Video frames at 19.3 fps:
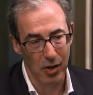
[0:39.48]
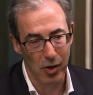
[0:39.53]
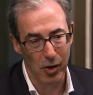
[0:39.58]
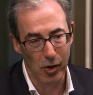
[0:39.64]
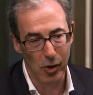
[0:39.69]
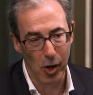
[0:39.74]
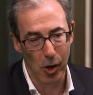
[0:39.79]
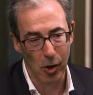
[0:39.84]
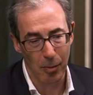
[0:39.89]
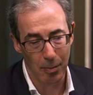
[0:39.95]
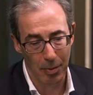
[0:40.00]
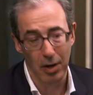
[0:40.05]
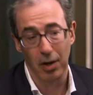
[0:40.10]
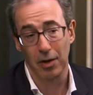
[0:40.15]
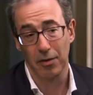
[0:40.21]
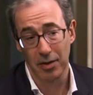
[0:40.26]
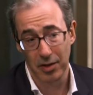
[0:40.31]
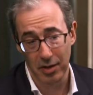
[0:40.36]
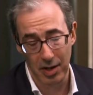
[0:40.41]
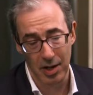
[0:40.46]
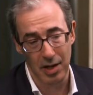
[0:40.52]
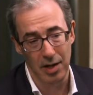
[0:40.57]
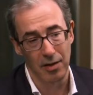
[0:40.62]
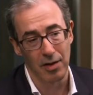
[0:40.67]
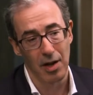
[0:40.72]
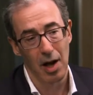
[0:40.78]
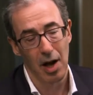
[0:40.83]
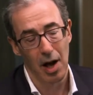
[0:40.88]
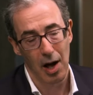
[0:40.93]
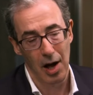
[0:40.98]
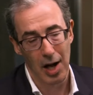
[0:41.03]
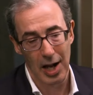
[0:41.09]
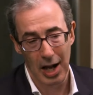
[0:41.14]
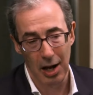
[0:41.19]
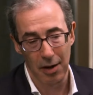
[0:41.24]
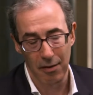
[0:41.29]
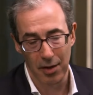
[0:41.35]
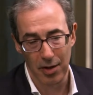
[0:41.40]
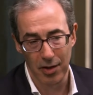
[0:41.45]
and Eastern Europe offices, and
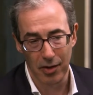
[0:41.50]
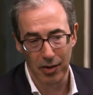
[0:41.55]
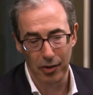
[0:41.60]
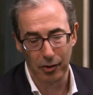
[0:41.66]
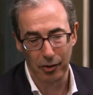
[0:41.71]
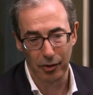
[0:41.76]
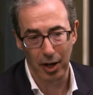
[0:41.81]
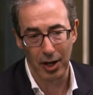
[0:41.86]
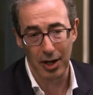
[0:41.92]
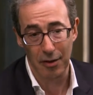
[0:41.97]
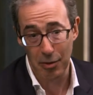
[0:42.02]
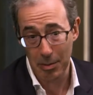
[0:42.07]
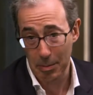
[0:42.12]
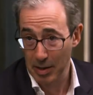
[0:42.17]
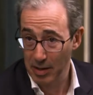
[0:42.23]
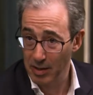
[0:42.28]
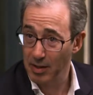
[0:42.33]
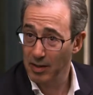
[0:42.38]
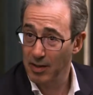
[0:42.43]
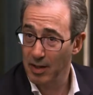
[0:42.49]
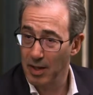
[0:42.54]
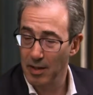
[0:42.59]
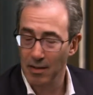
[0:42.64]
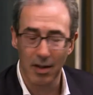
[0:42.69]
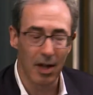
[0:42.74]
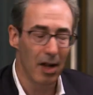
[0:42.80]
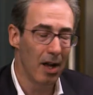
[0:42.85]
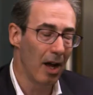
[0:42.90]
our advanced delivery businesses.